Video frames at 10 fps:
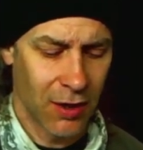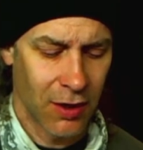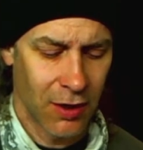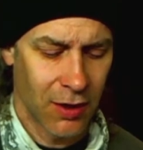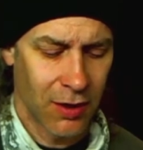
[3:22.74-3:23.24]

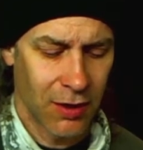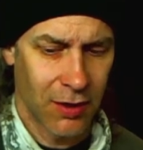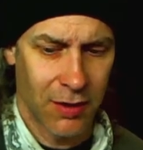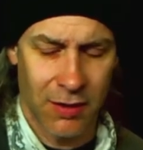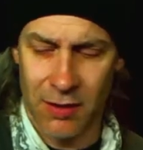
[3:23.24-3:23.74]

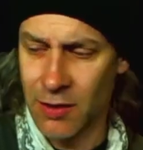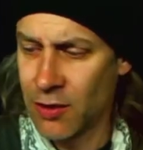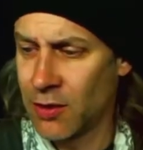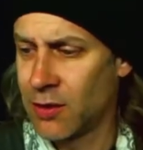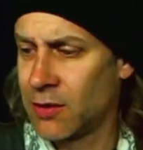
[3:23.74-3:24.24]

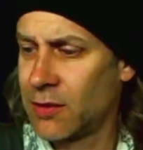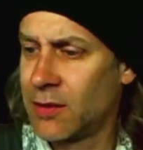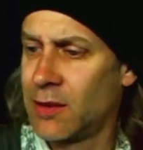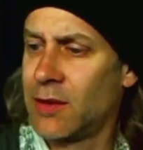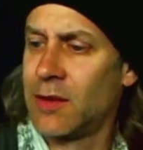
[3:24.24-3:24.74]

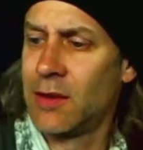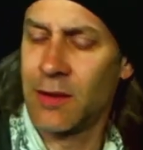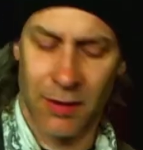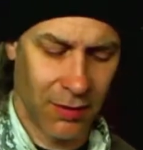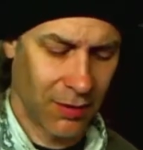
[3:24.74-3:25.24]
No one is speaking in this clip.